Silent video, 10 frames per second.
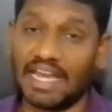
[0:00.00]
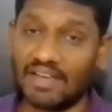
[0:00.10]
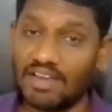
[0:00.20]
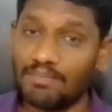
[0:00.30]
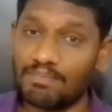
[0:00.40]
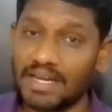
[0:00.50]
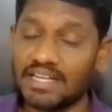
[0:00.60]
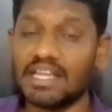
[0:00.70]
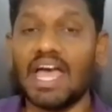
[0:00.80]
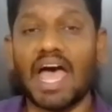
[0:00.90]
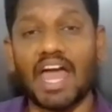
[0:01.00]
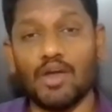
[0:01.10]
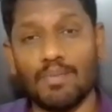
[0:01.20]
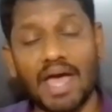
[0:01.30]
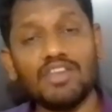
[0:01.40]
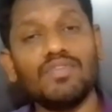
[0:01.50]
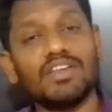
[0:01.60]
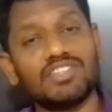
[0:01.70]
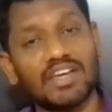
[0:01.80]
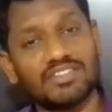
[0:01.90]
development, and
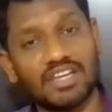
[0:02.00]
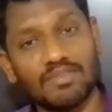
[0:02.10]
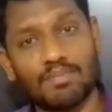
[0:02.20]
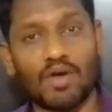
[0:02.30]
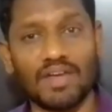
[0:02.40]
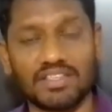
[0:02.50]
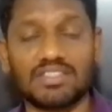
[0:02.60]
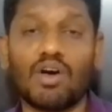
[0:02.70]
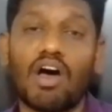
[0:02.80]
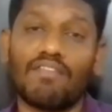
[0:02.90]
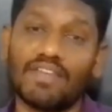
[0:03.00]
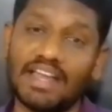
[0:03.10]
manufacturing prowess of